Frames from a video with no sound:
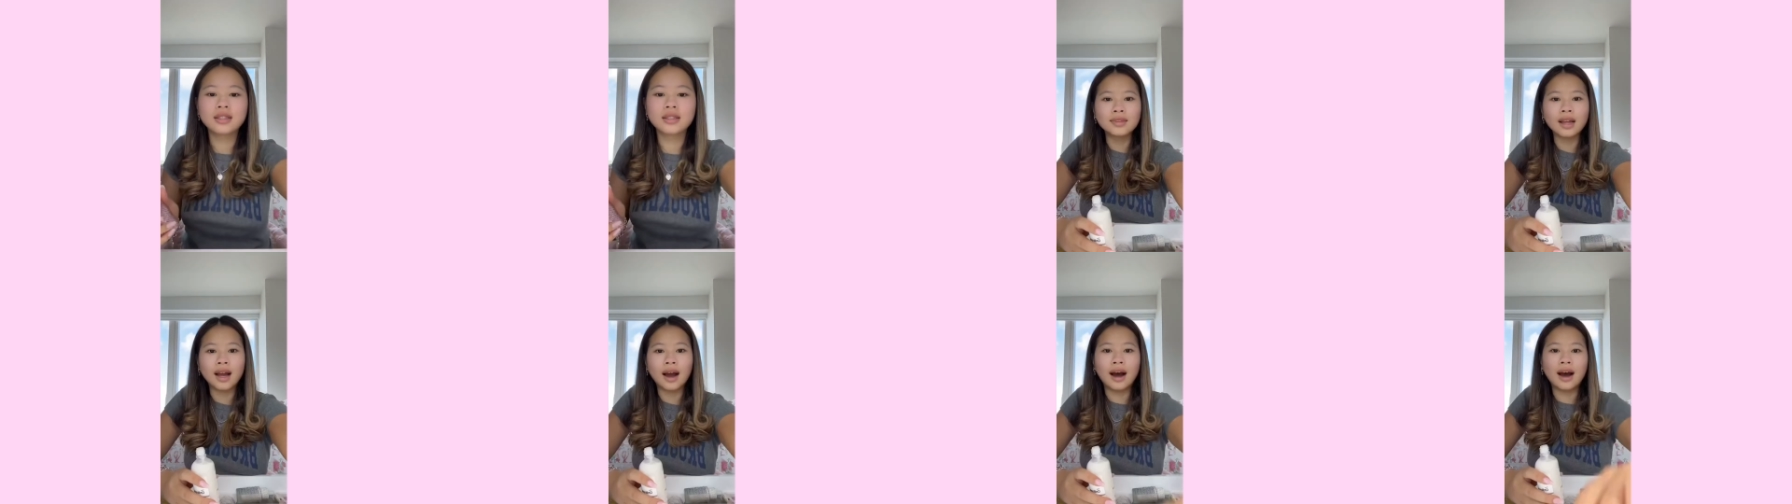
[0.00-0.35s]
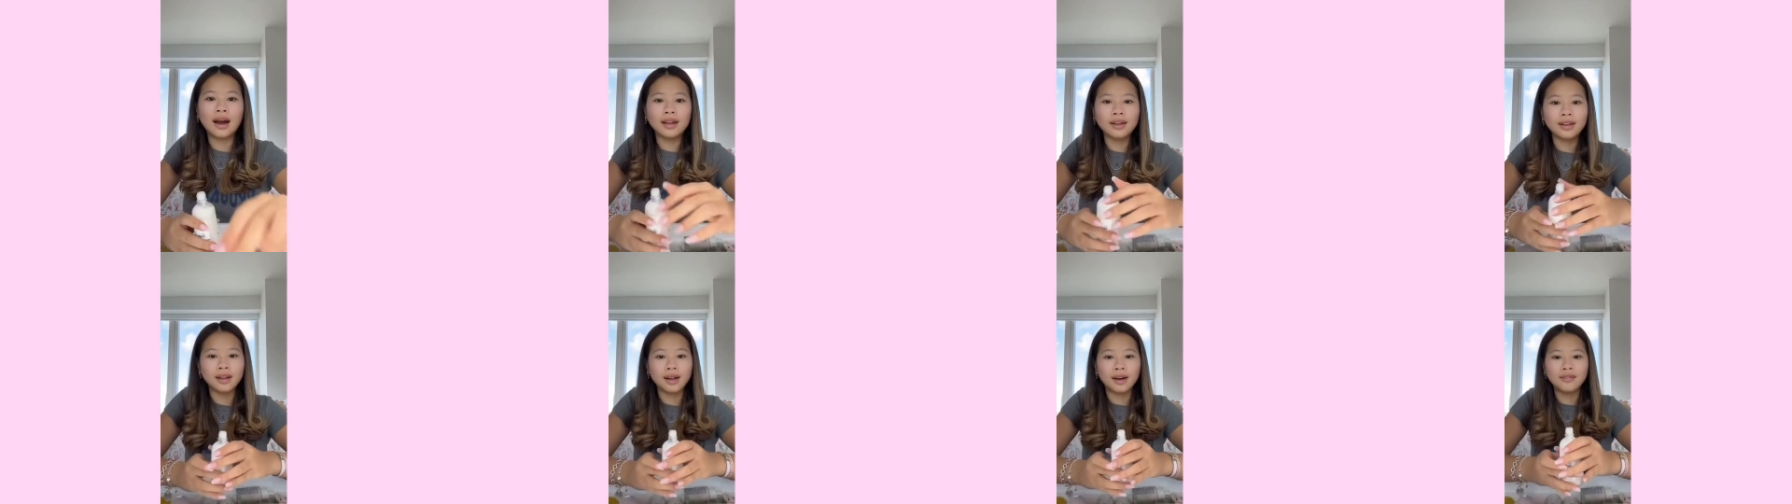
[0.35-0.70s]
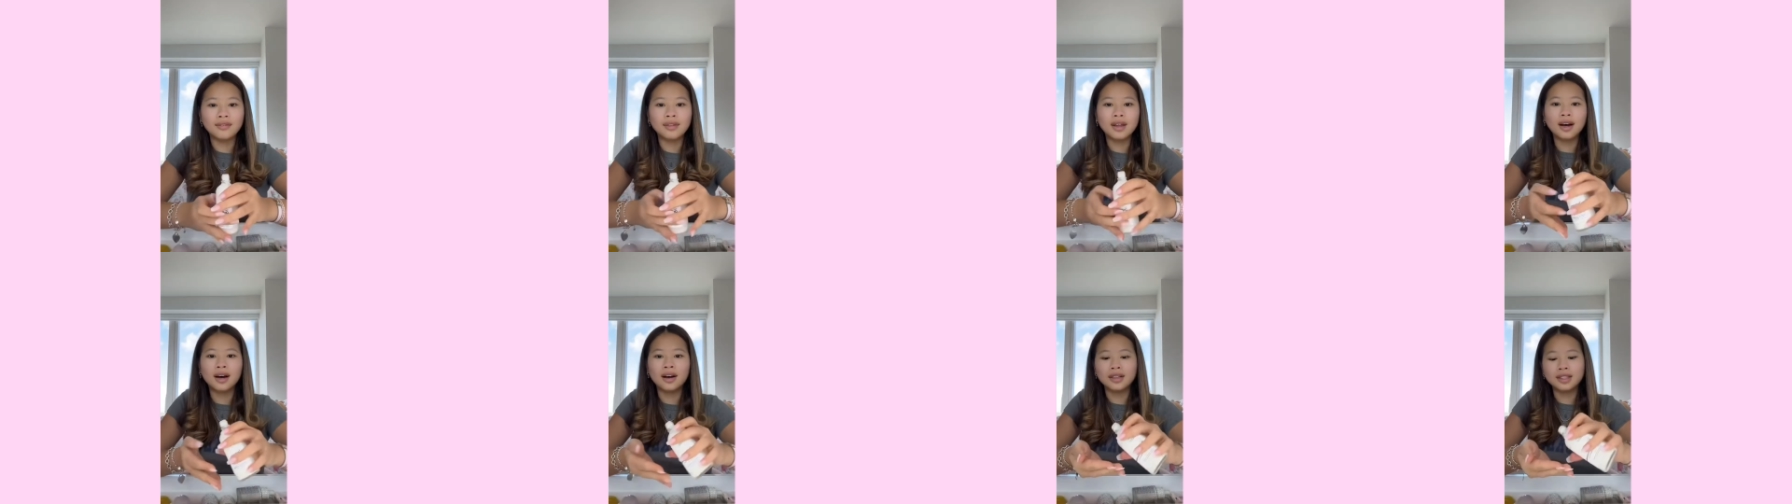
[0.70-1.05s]
I love the
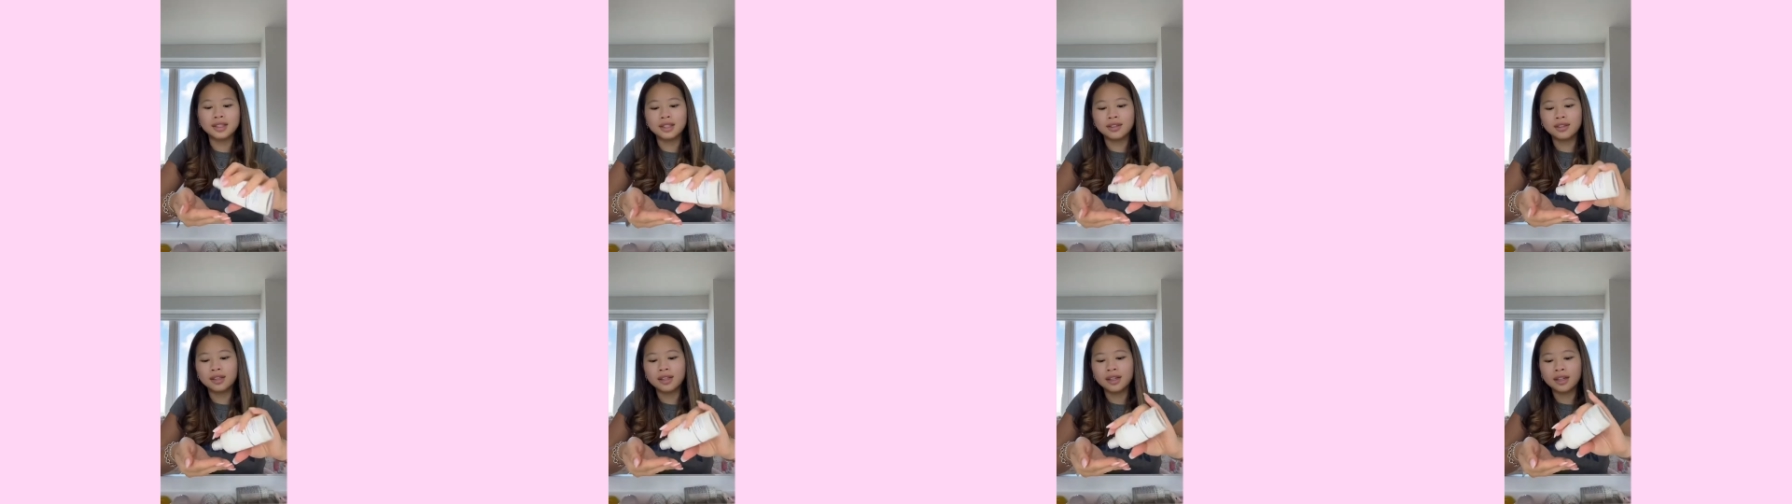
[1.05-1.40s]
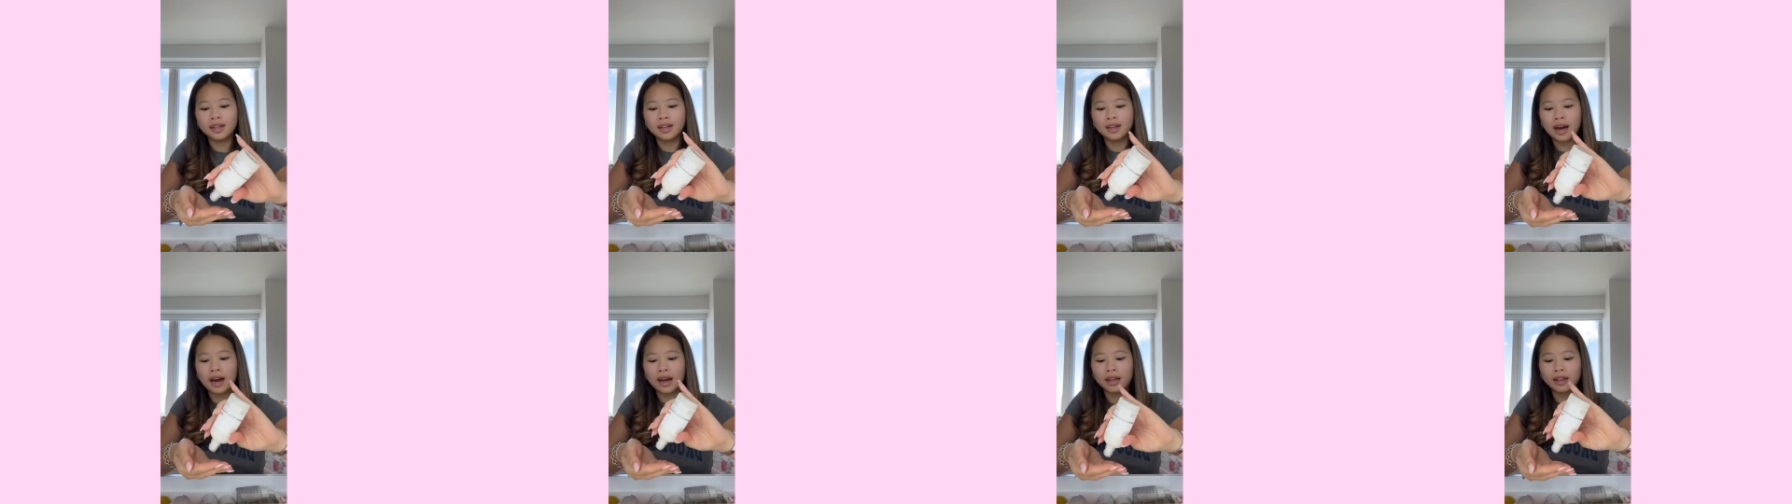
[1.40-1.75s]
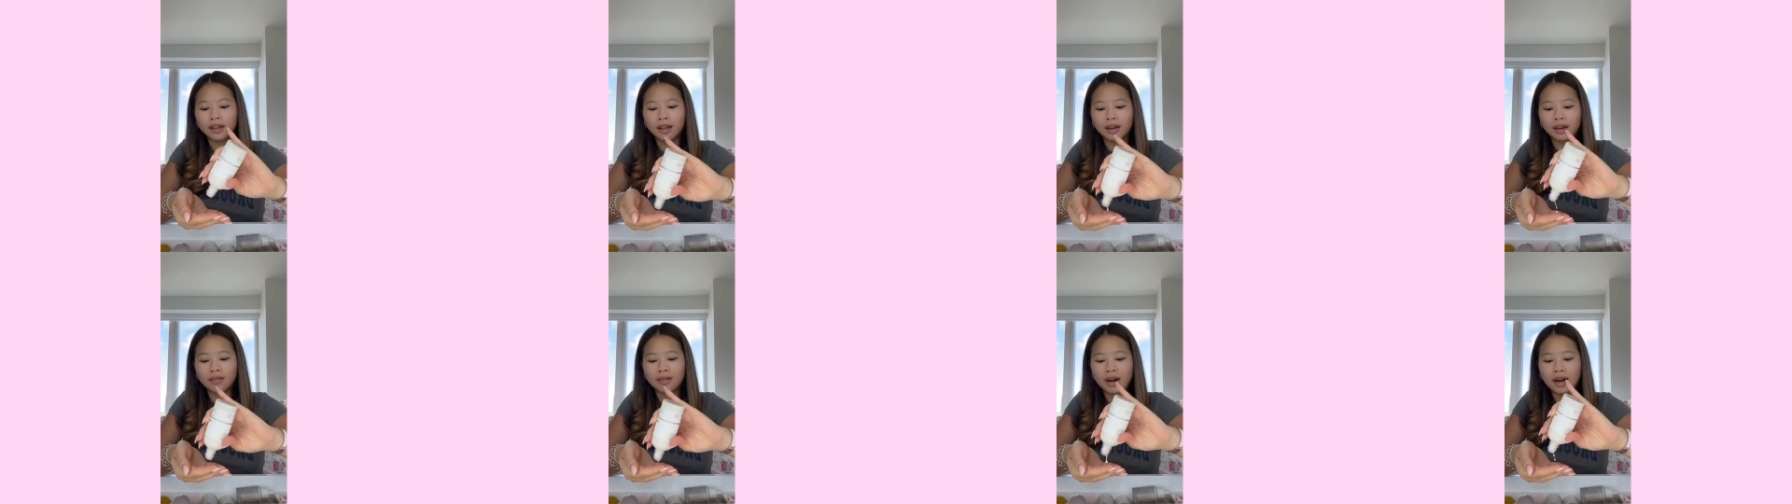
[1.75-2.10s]
hustle here. I
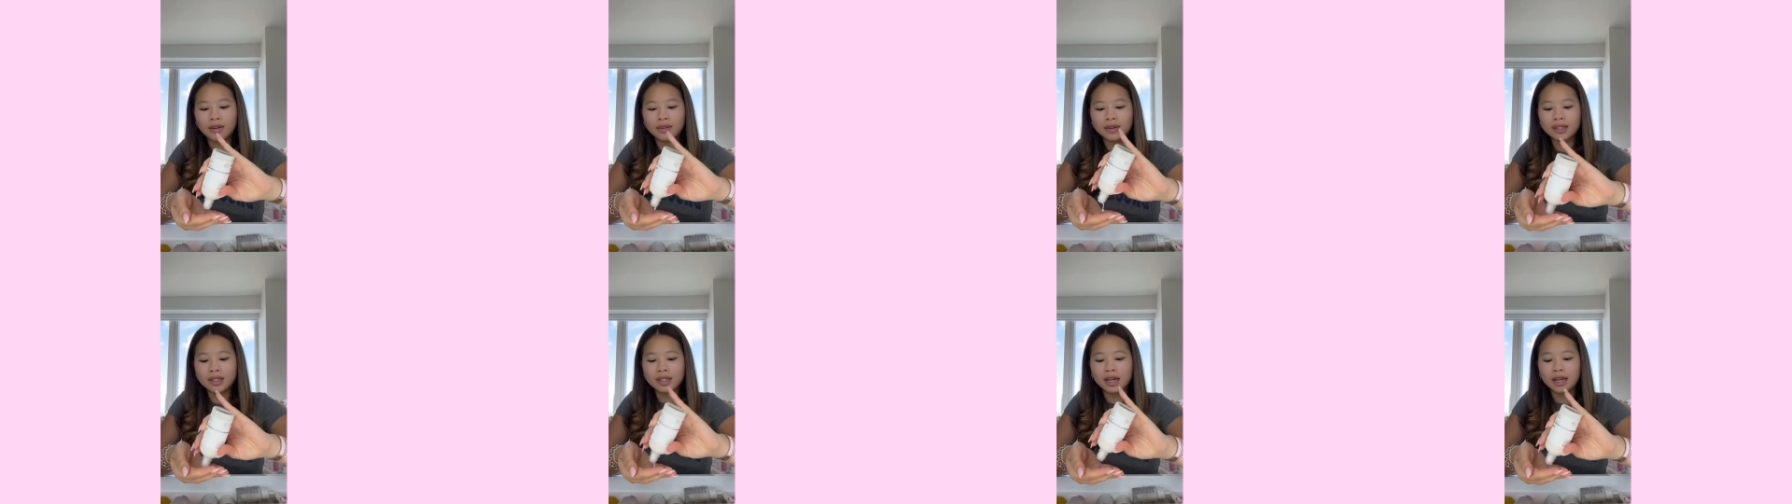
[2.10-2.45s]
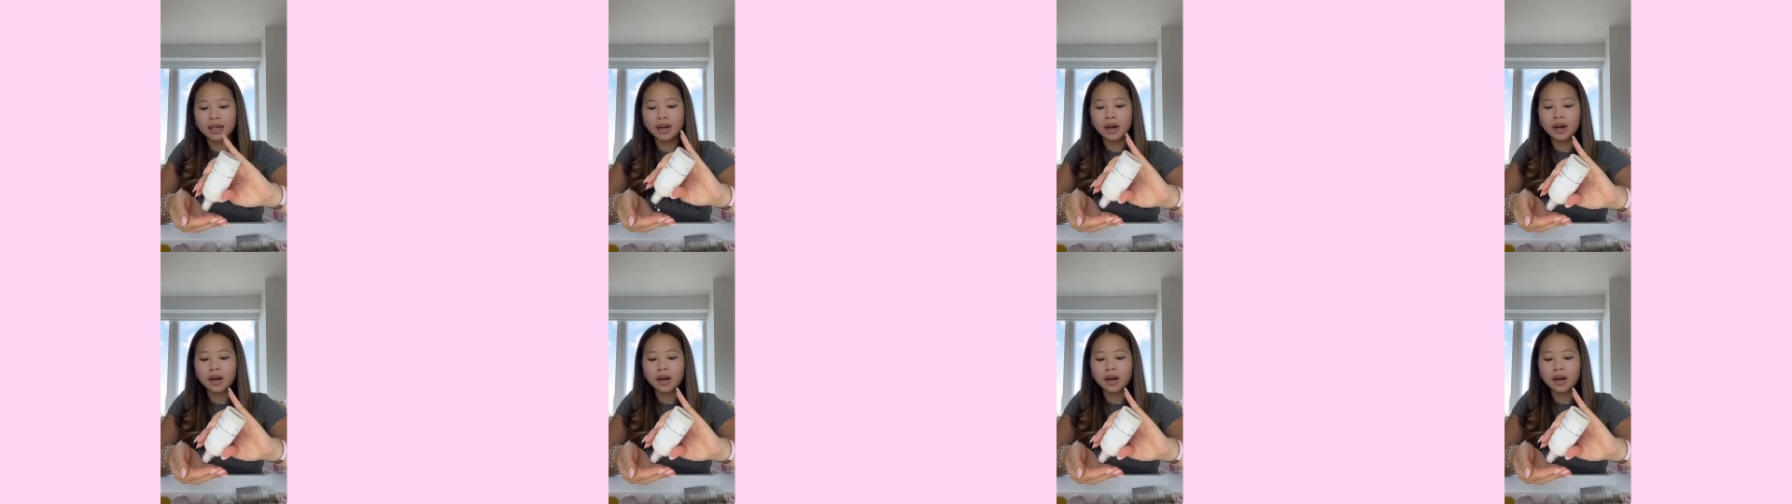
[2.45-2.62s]
love how it's like